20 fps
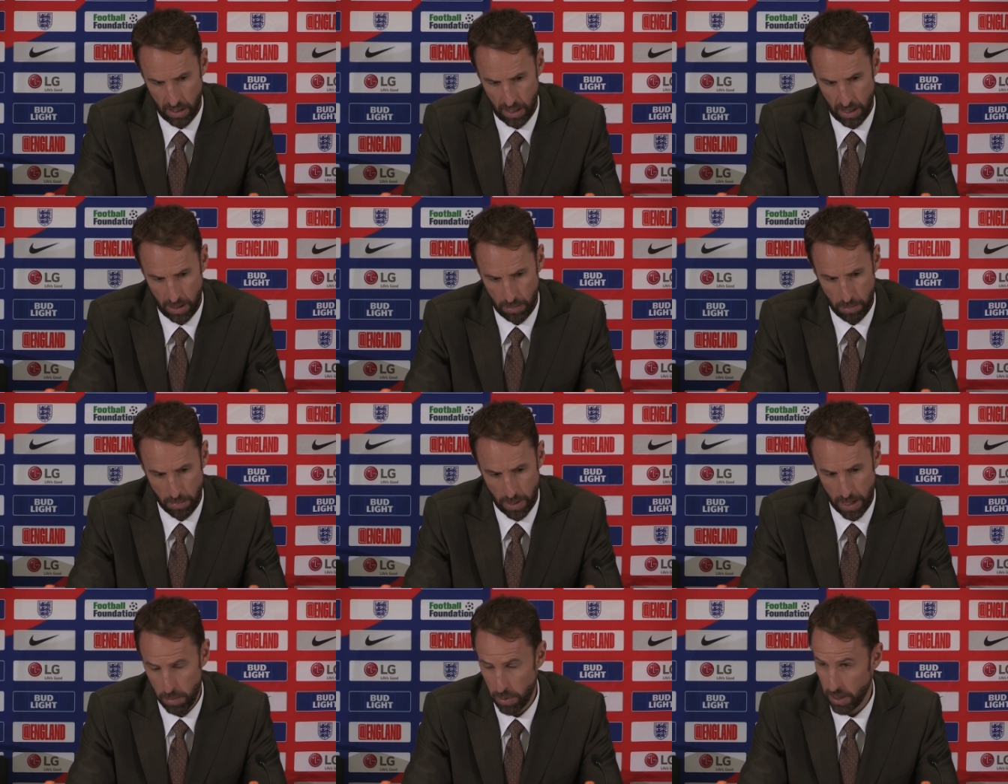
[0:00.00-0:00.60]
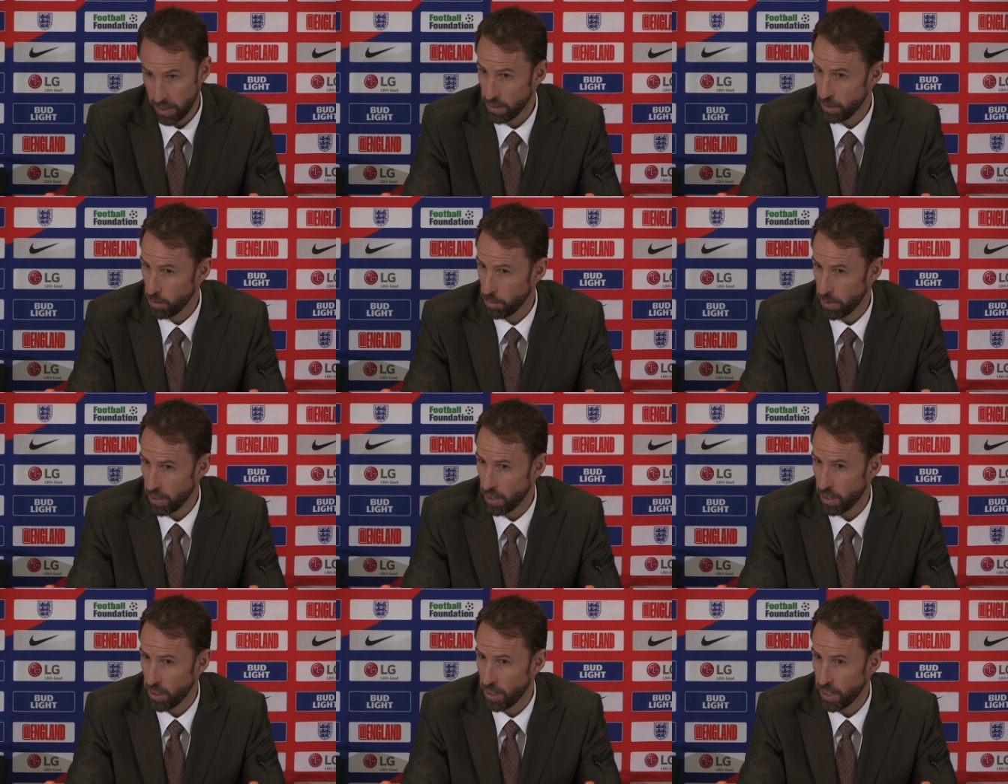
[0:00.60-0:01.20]
It may be a little
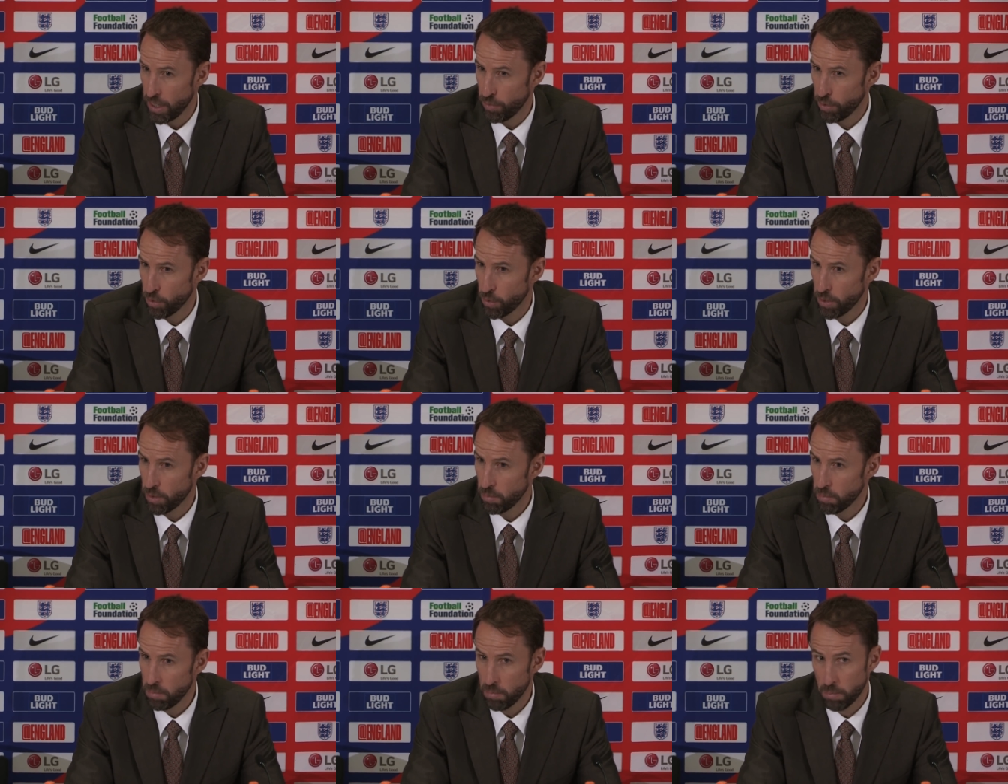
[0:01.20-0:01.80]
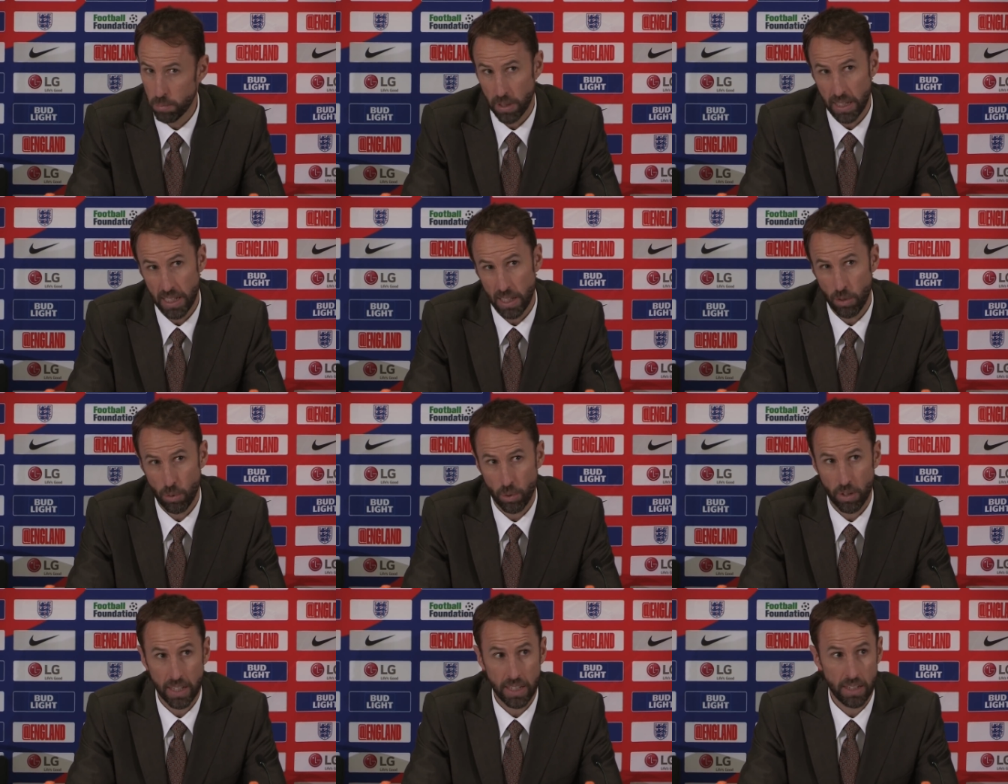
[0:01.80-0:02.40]
bit early for them, but
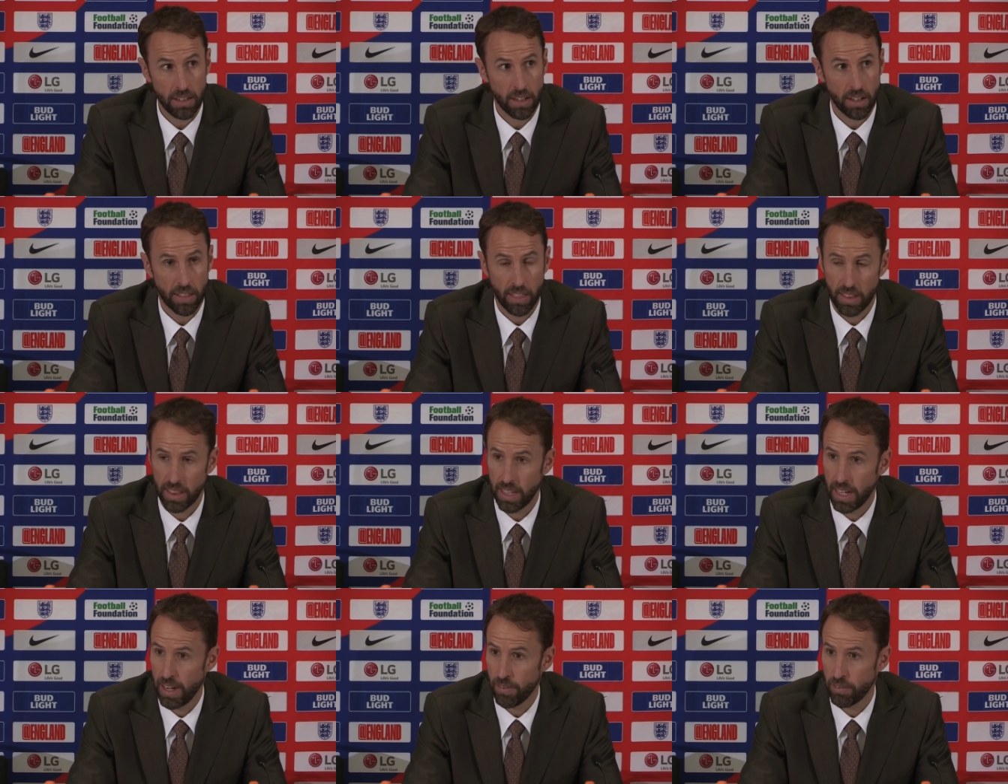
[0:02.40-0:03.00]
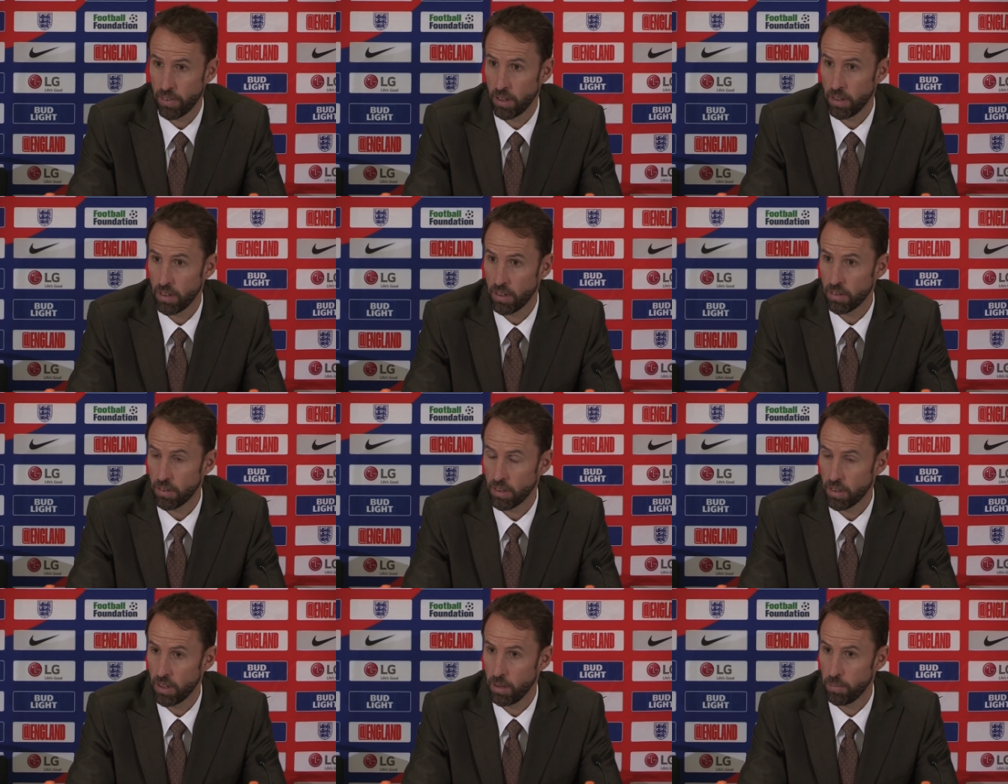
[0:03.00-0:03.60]
equally, I think they're having a,